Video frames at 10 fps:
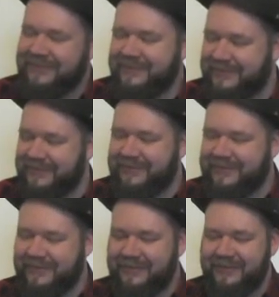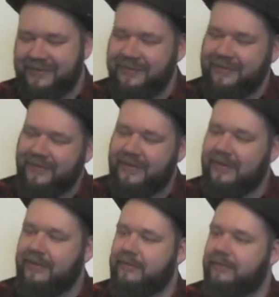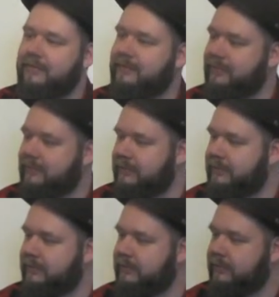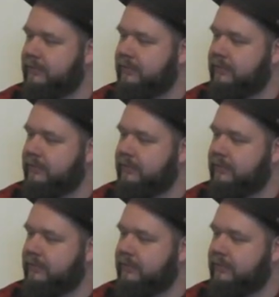This person isn't speaking.